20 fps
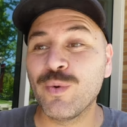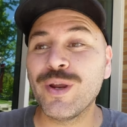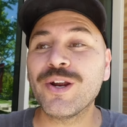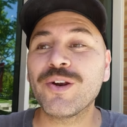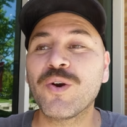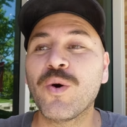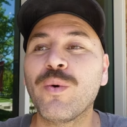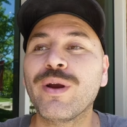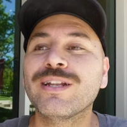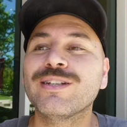We
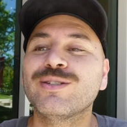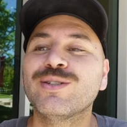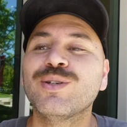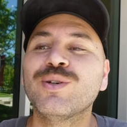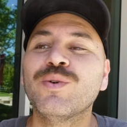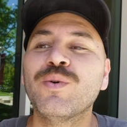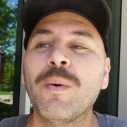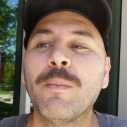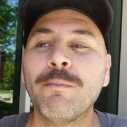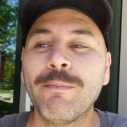are going
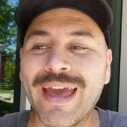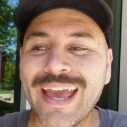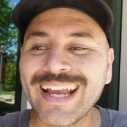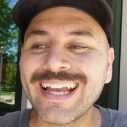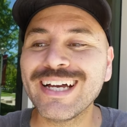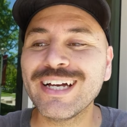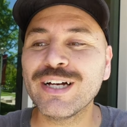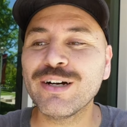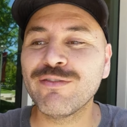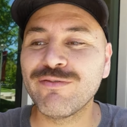to
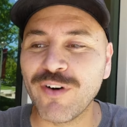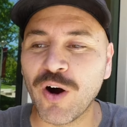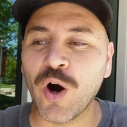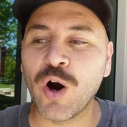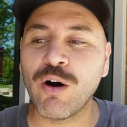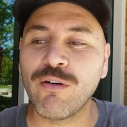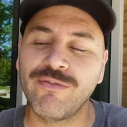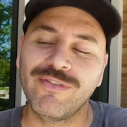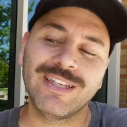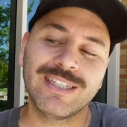Mega
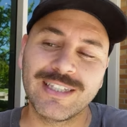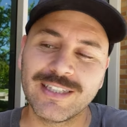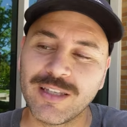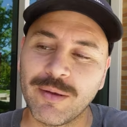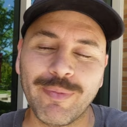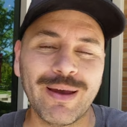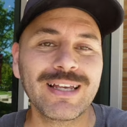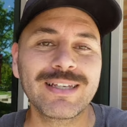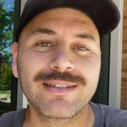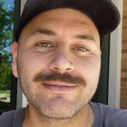Evolve. This is
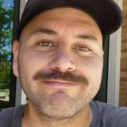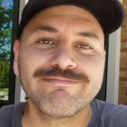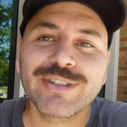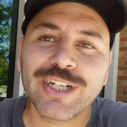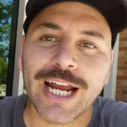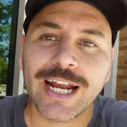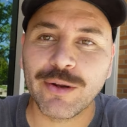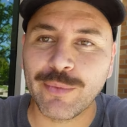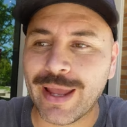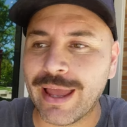the best
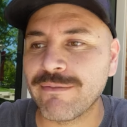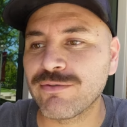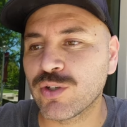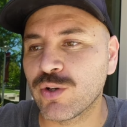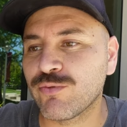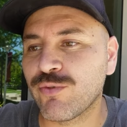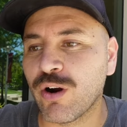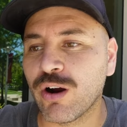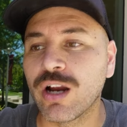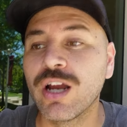China we have
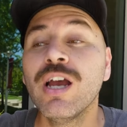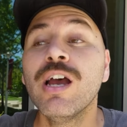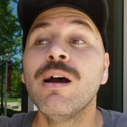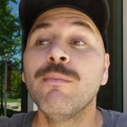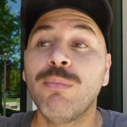so far.